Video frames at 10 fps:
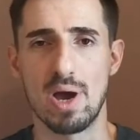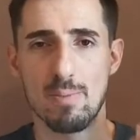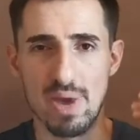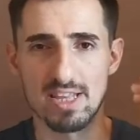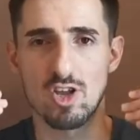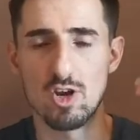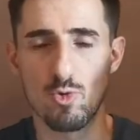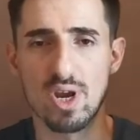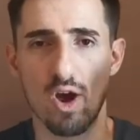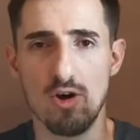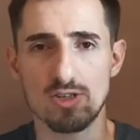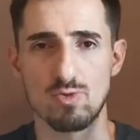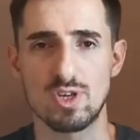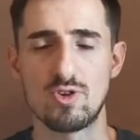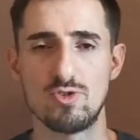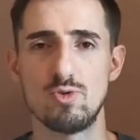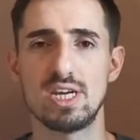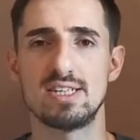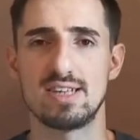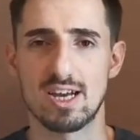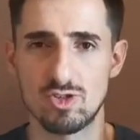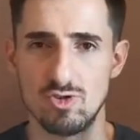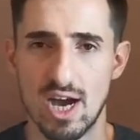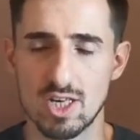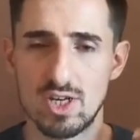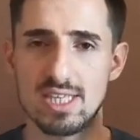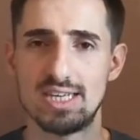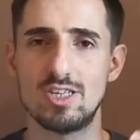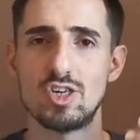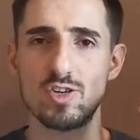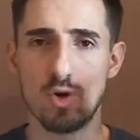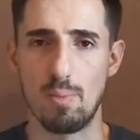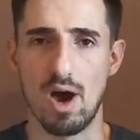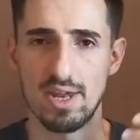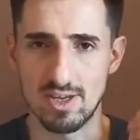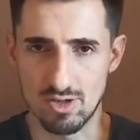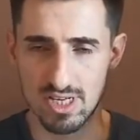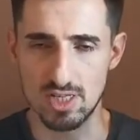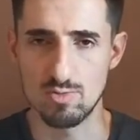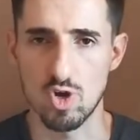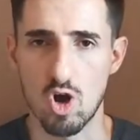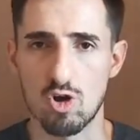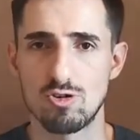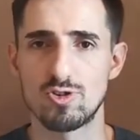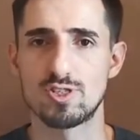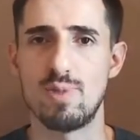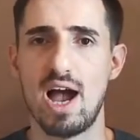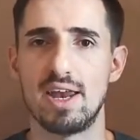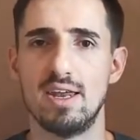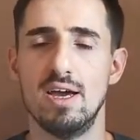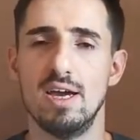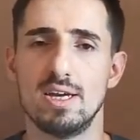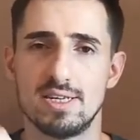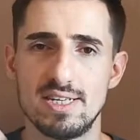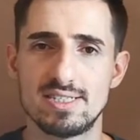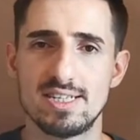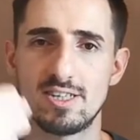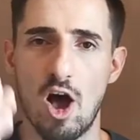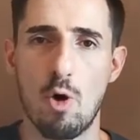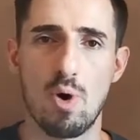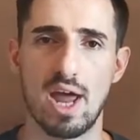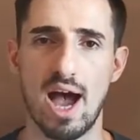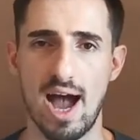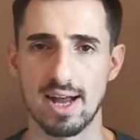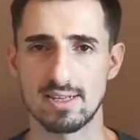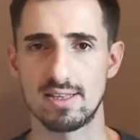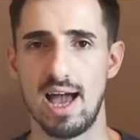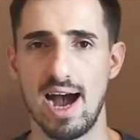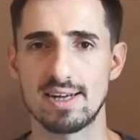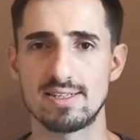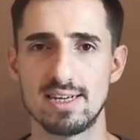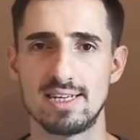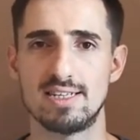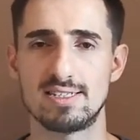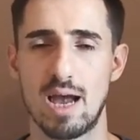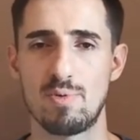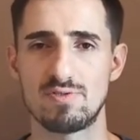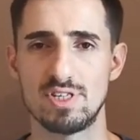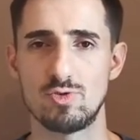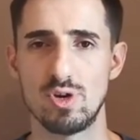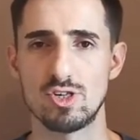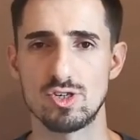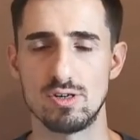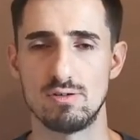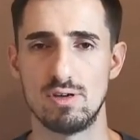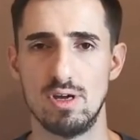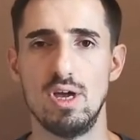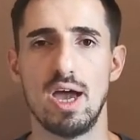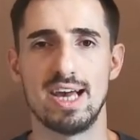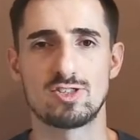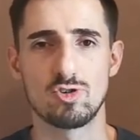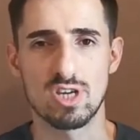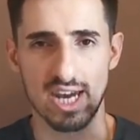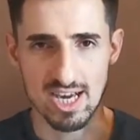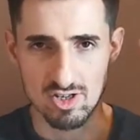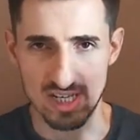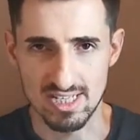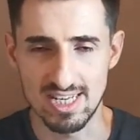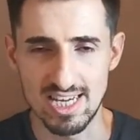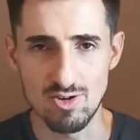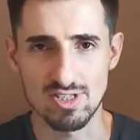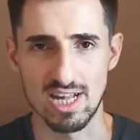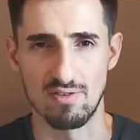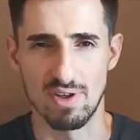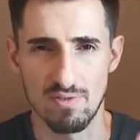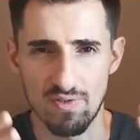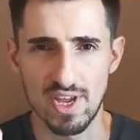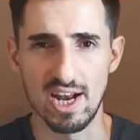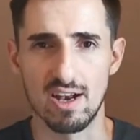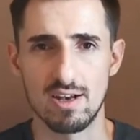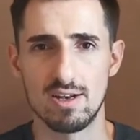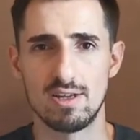by mentally rehearse, what you're doing is actually teaching your body, you're teaching your unconscious mind, this is how I want to act in this type of situation. And so you can actually see yourself and feel